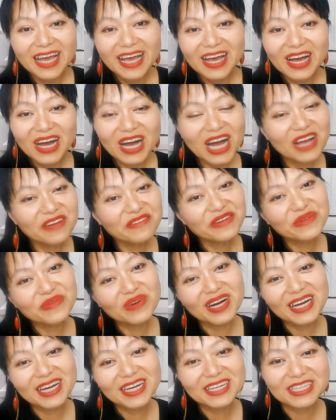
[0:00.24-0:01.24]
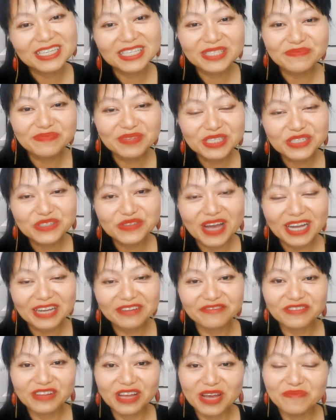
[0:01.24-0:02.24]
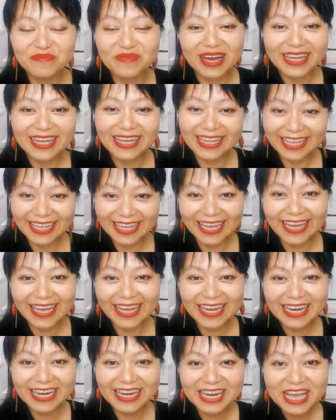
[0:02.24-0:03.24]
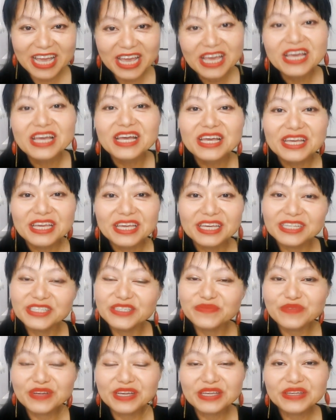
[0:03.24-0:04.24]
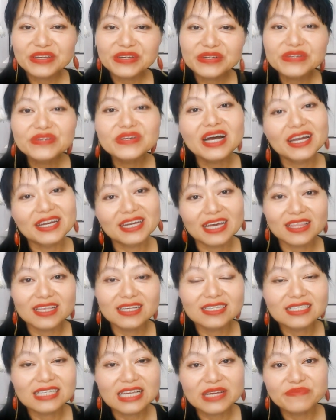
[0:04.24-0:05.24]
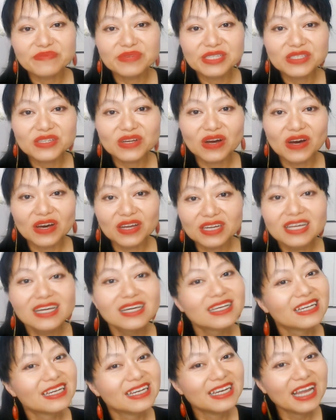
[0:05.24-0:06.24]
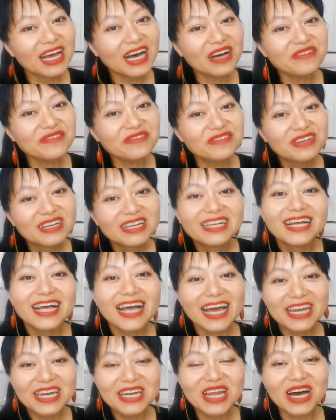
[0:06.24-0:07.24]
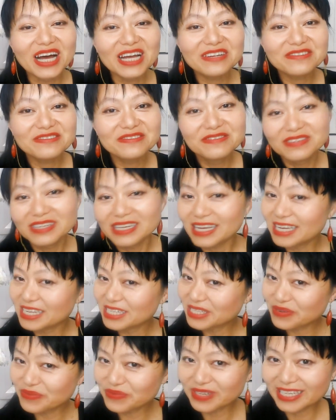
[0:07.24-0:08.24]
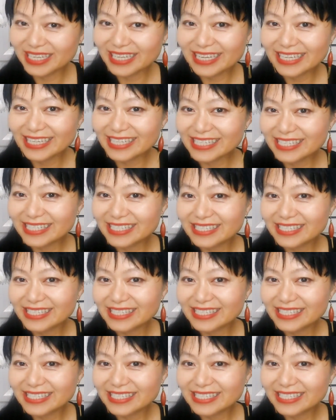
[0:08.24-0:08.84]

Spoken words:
Hi everyone, it's Miss Dragonfly back again, here to bring you another segment on love and life as it really is.